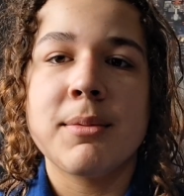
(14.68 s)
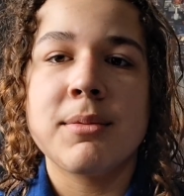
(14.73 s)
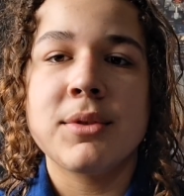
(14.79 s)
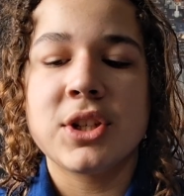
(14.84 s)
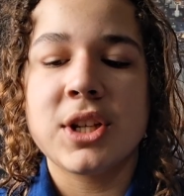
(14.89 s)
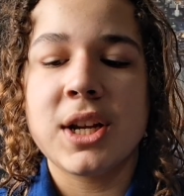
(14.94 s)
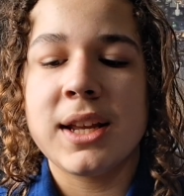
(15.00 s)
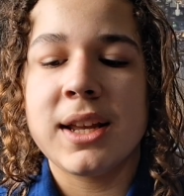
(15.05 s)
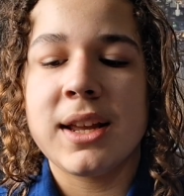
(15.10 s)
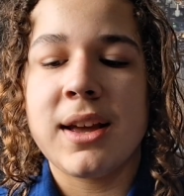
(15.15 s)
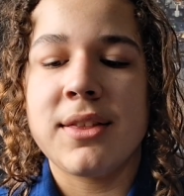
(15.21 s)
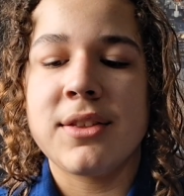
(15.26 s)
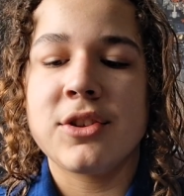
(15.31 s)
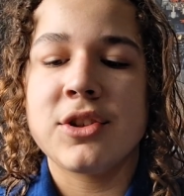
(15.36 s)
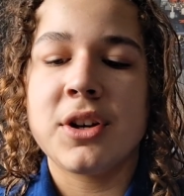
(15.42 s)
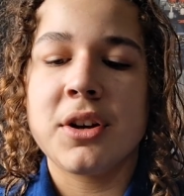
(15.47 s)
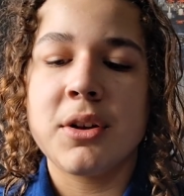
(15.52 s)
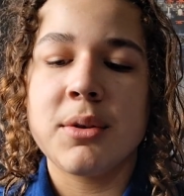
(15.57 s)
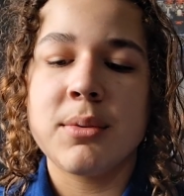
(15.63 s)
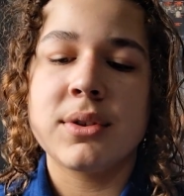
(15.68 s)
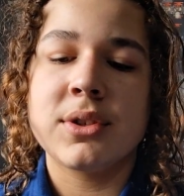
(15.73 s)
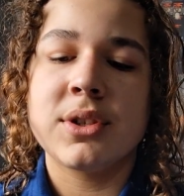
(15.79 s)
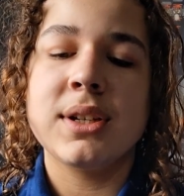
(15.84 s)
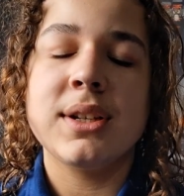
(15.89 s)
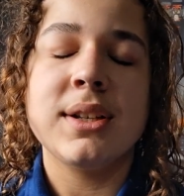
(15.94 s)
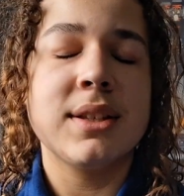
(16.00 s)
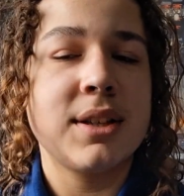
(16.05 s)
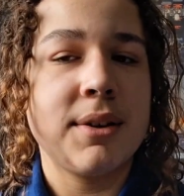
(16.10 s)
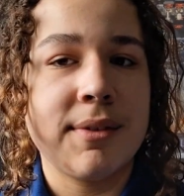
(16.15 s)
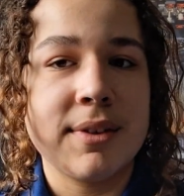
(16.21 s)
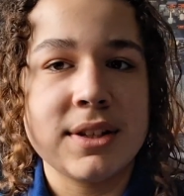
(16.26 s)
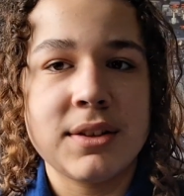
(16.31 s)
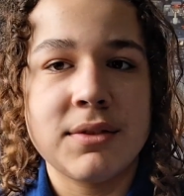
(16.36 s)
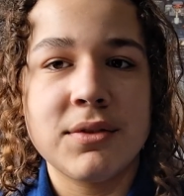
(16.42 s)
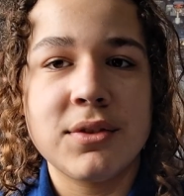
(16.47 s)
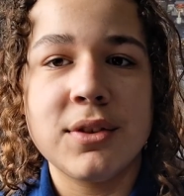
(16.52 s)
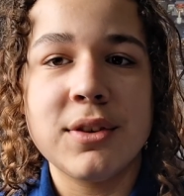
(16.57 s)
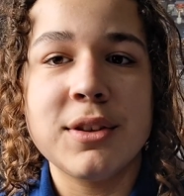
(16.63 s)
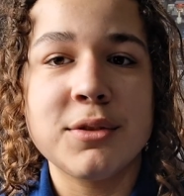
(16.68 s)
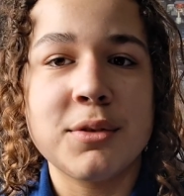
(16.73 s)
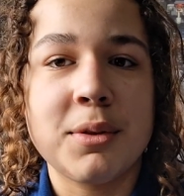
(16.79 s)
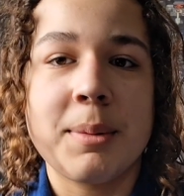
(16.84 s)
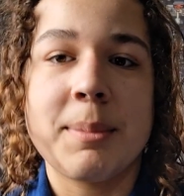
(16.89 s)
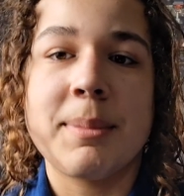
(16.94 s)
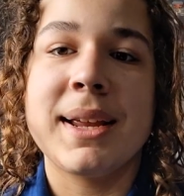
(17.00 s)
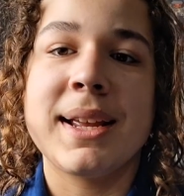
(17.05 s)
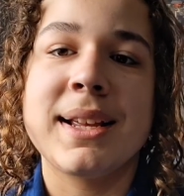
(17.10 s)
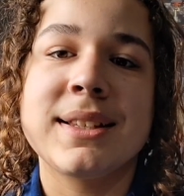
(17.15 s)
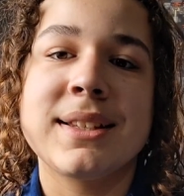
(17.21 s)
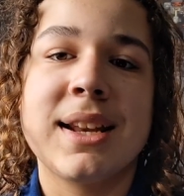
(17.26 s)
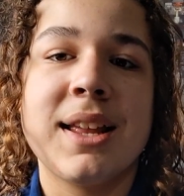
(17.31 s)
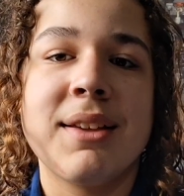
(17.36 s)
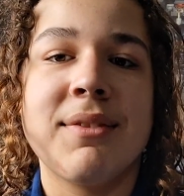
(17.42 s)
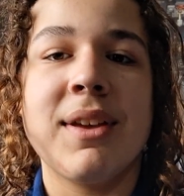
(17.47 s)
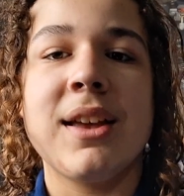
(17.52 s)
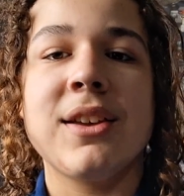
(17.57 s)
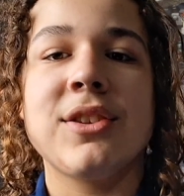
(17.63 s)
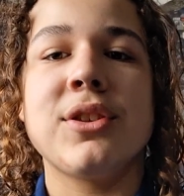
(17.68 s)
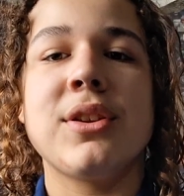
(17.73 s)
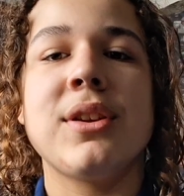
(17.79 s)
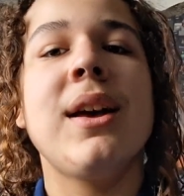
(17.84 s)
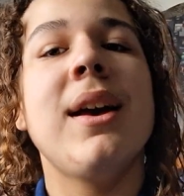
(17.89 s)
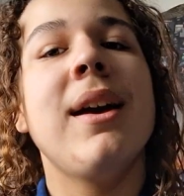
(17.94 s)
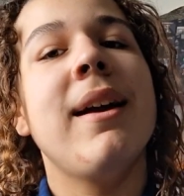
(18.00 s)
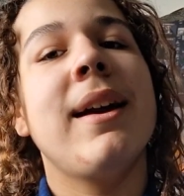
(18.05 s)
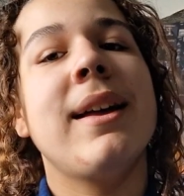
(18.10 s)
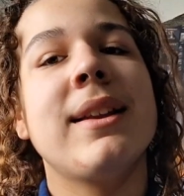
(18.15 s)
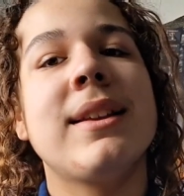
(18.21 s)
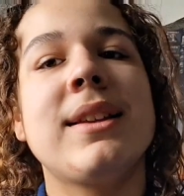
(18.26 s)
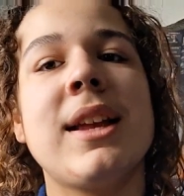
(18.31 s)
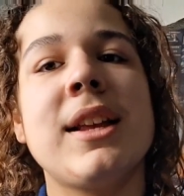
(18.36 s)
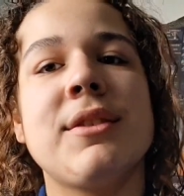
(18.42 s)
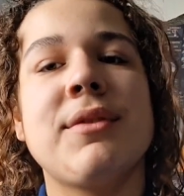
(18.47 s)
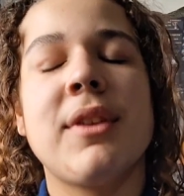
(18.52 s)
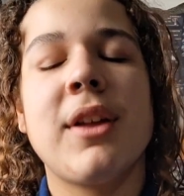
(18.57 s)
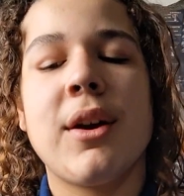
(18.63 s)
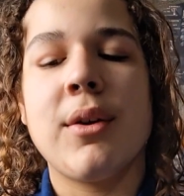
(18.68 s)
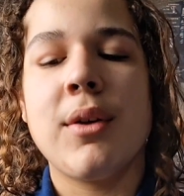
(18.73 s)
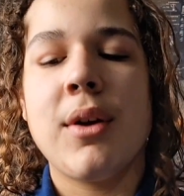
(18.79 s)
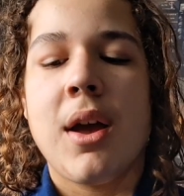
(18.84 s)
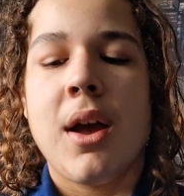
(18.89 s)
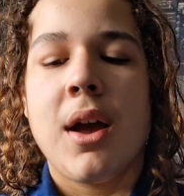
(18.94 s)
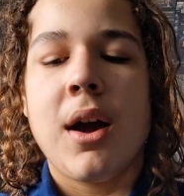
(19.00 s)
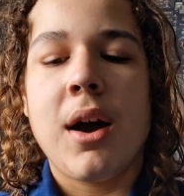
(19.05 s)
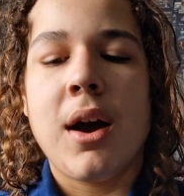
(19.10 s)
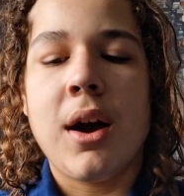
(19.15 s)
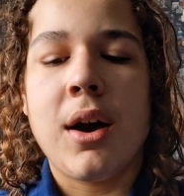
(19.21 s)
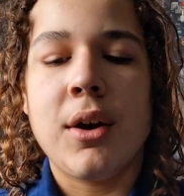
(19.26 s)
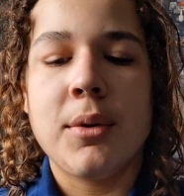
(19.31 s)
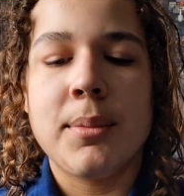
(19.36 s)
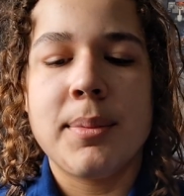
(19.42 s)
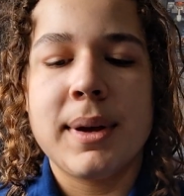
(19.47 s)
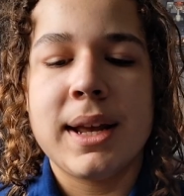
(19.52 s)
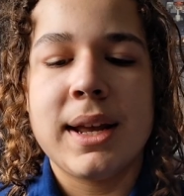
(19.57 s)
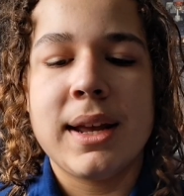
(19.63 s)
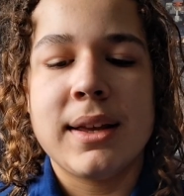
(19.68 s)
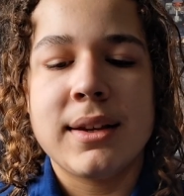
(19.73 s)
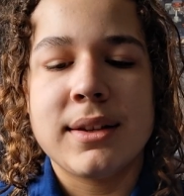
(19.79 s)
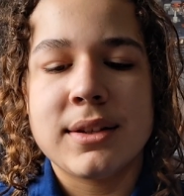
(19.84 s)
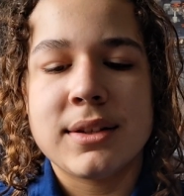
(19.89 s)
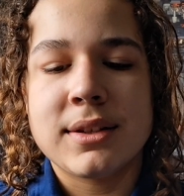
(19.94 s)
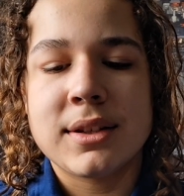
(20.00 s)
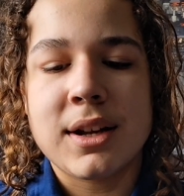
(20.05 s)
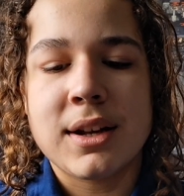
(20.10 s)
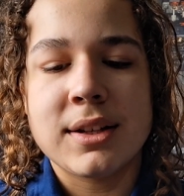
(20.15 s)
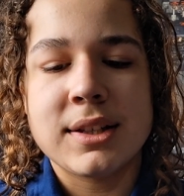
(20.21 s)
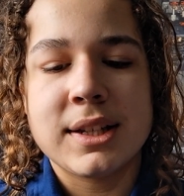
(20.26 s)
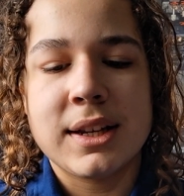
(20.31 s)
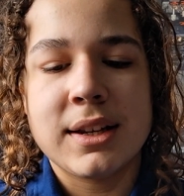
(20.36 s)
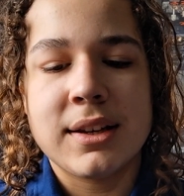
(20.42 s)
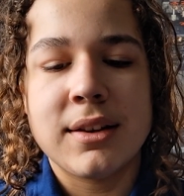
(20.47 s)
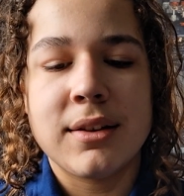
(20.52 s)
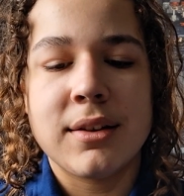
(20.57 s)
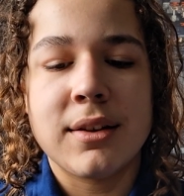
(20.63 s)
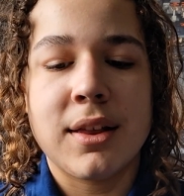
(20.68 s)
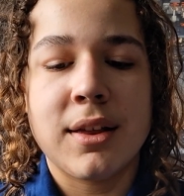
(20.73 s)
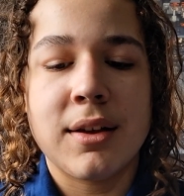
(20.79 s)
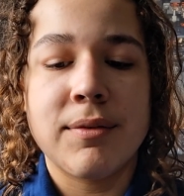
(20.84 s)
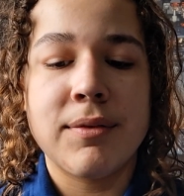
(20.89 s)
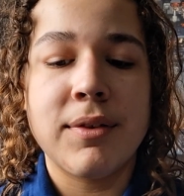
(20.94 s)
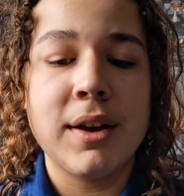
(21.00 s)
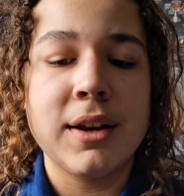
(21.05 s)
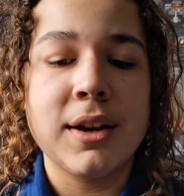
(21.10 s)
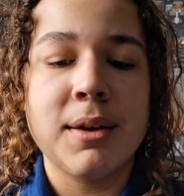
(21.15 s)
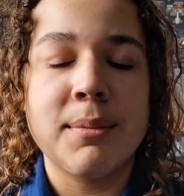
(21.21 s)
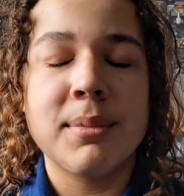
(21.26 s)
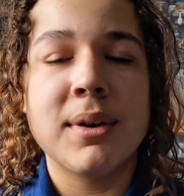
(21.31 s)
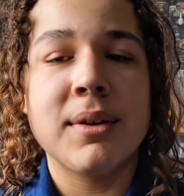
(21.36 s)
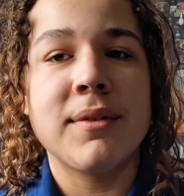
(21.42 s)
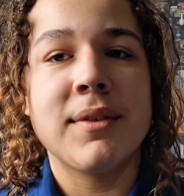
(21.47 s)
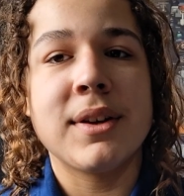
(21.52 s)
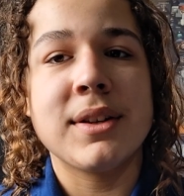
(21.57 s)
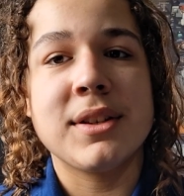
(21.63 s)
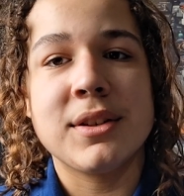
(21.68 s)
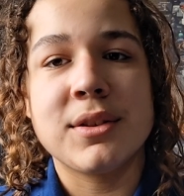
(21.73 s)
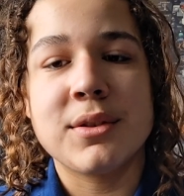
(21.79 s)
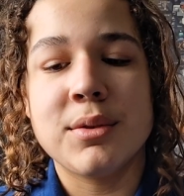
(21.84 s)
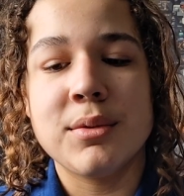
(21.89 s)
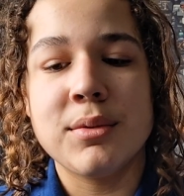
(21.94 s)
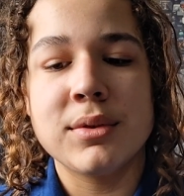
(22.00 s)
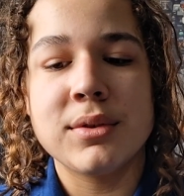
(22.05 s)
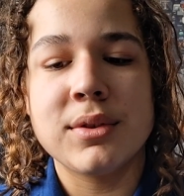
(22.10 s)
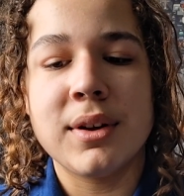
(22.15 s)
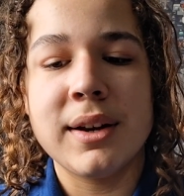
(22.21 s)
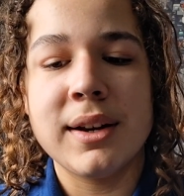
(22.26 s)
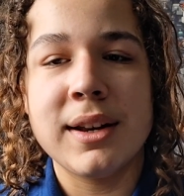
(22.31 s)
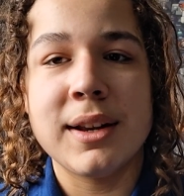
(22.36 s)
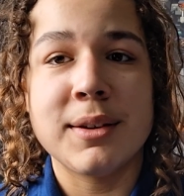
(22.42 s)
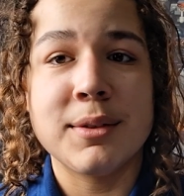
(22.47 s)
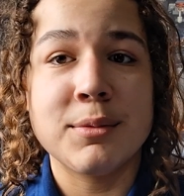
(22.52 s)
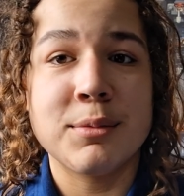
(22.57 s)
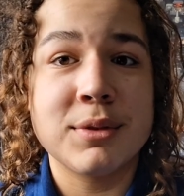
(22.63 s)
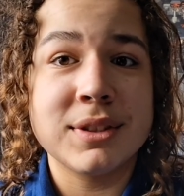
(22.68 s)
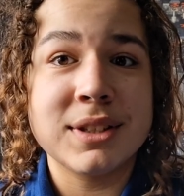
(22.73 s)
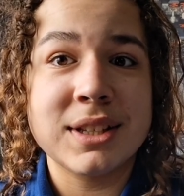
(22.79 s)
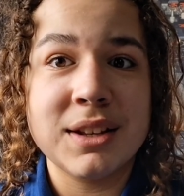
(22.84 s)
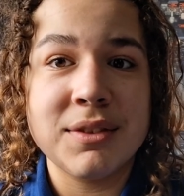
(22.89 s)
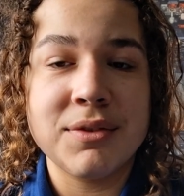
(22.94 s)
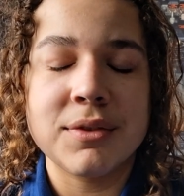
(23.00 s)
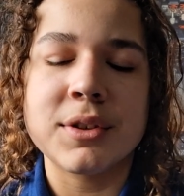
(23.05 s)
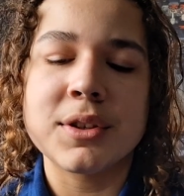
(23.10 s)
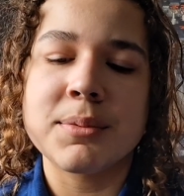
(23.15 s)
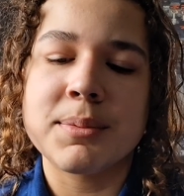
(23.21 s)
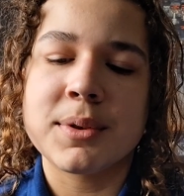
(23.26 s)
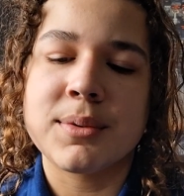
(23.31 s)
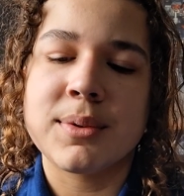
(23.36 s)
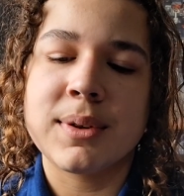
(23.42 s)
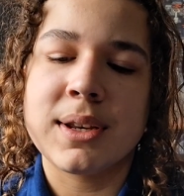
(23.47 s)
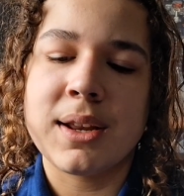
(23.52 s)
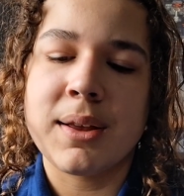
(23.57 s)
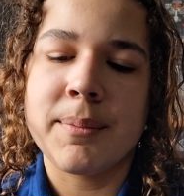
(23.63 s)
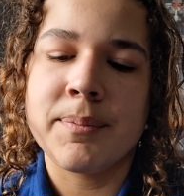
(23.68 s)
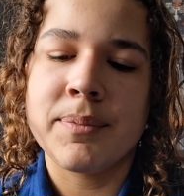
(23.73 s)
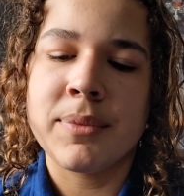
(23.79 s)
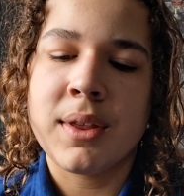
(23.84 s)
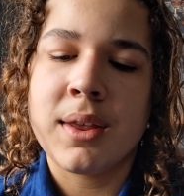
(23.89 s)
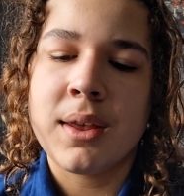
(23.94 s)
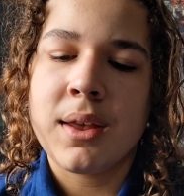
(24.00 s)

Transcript: name is Jake and the channel you're watching, 787 Dude, is all about planes and aviation. In today's video, I'll be discussing flight number versus call sign and what's the difference between them.